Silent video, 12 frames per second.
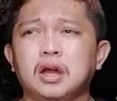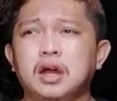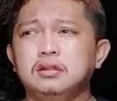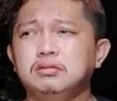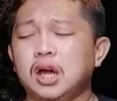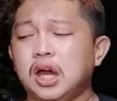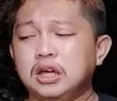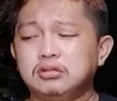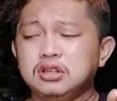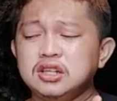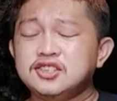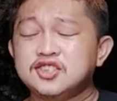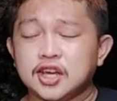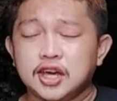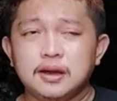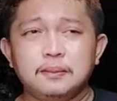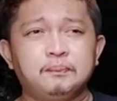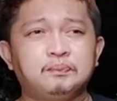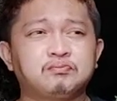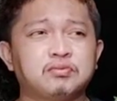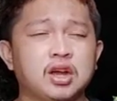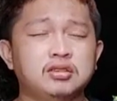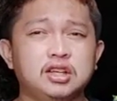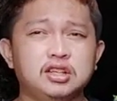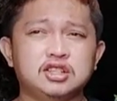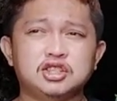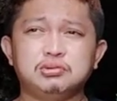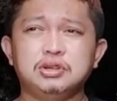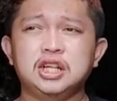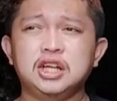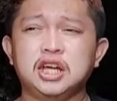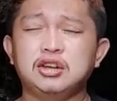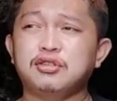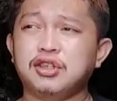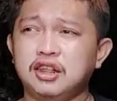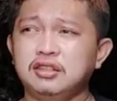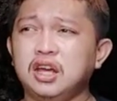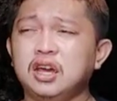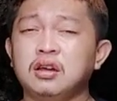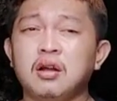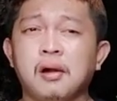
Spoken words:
And I couldn't say that it's really an authentic